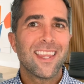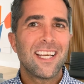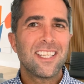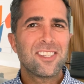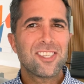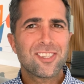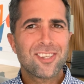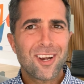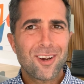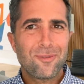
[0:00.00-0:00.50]

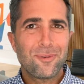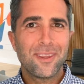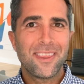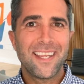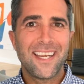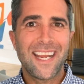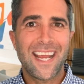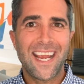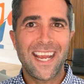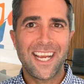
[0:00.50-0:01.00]
let's start with
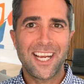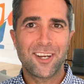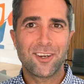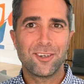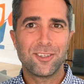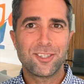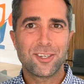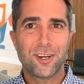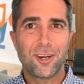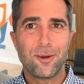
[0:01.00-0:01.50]
an
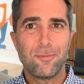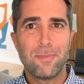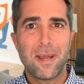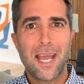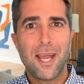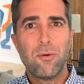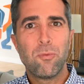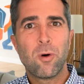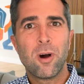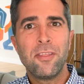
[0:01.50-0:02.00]
anchor term,
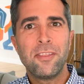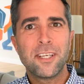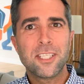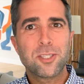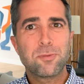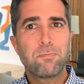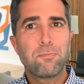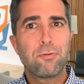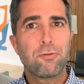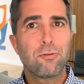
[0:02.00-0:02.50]
and one
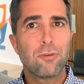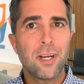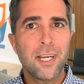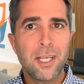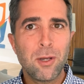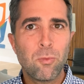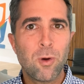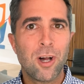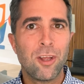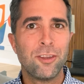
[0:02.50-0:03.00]
that's
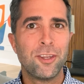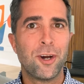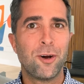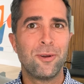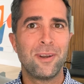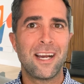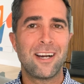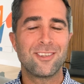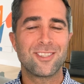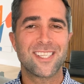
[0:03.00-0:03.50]
pretty well
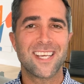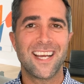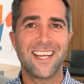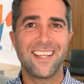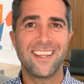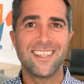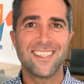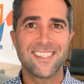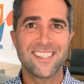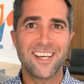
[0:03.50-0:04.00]
known outside
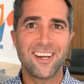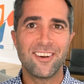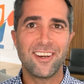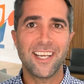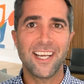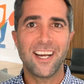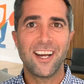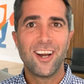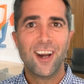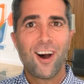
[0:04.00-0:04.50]
of this
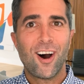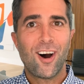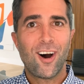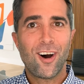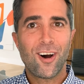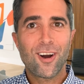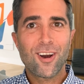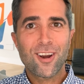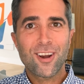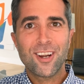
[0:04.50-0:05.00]
area.
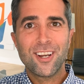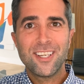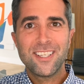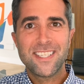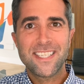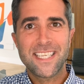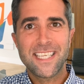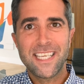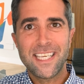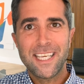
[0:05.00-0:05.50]

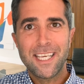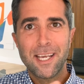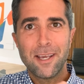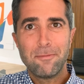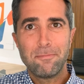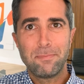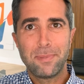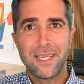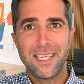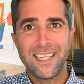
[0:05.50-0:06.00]

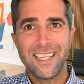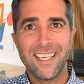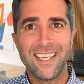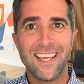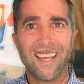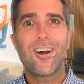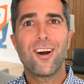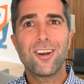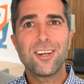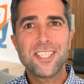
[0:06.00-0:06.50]
RTP.
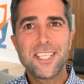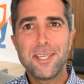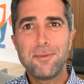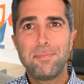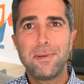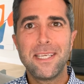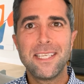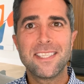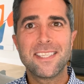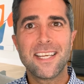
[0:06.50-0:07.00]

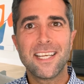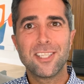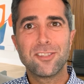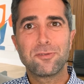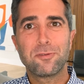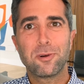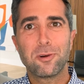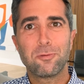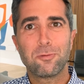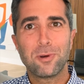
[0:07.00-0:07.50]
RTP stands
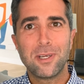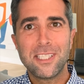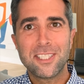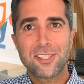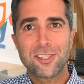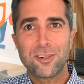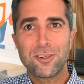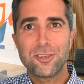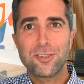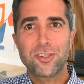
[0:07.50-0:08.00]
for
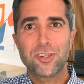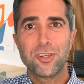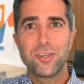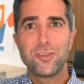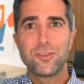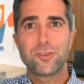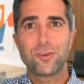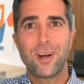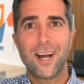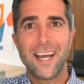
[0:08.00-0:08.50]
Research
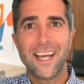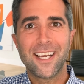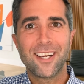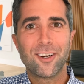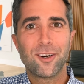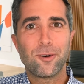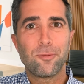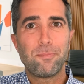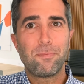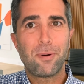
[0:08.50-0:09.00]

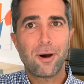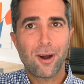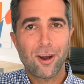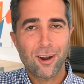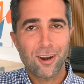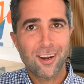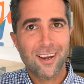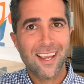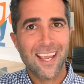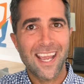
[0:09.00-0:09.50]
Triangle
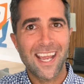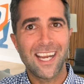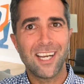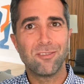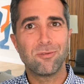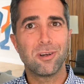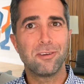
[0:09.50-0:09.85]
Park, and it